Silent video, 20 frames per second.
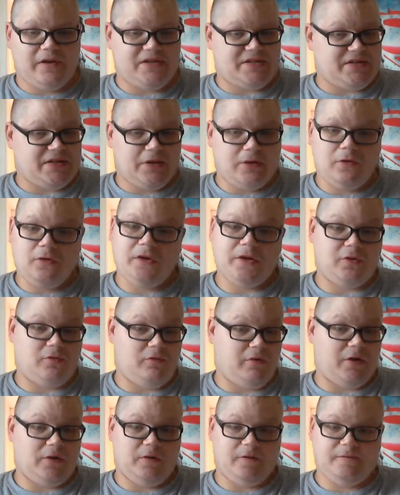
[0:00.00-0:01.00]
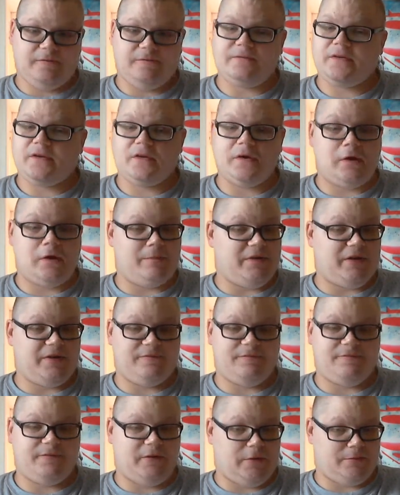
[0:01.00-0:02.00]
it's a holy grail of comedic
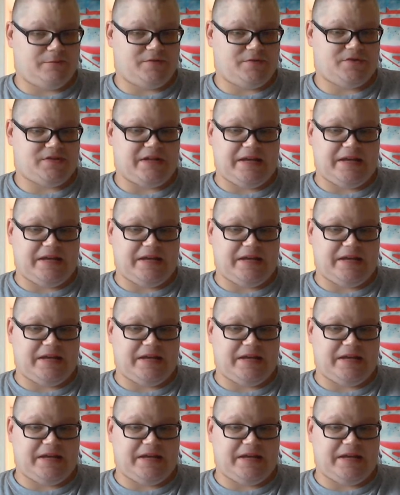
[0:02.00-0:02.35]
films